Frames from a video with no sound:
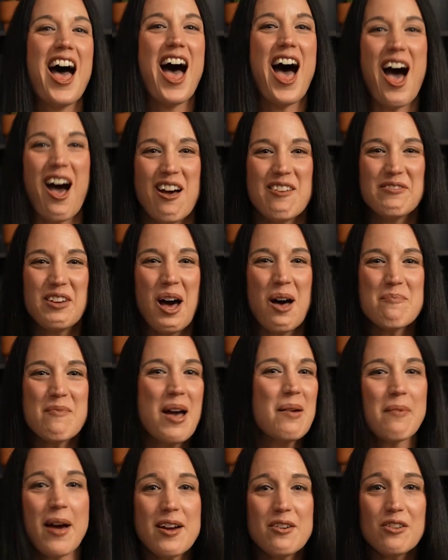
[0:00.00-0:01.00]
I've got
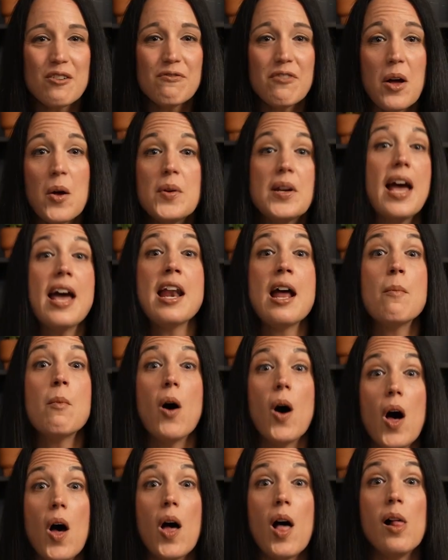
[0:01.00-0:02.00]
my microphone, and I'm
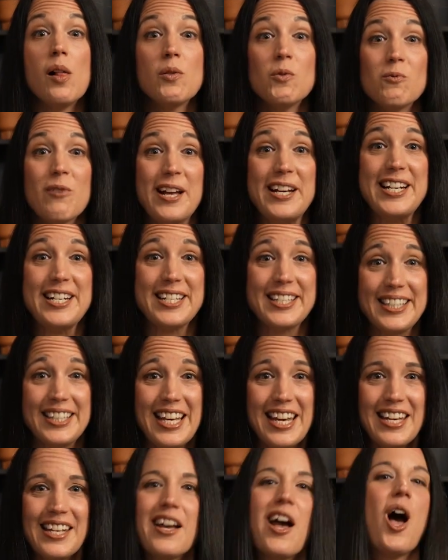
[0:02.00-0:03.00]
all ready to
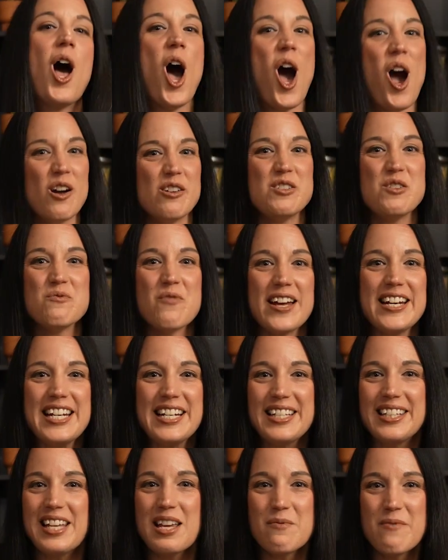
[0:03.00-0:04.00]
sing. Are you ready
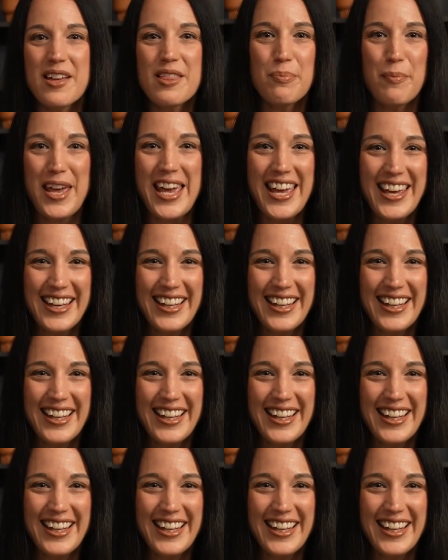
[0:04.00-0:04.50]
to sing with me?